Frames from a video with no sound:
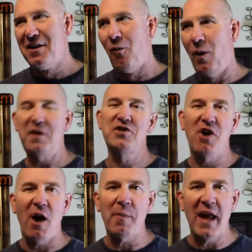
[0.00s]
what is
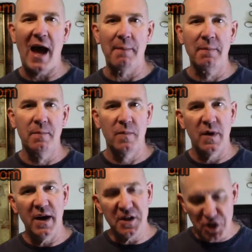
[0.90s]
your RPM?
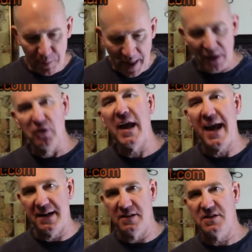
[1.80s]
It's your pedal
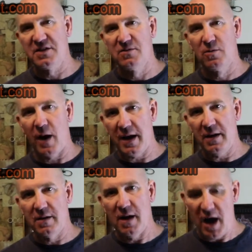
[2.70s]
cadence, right?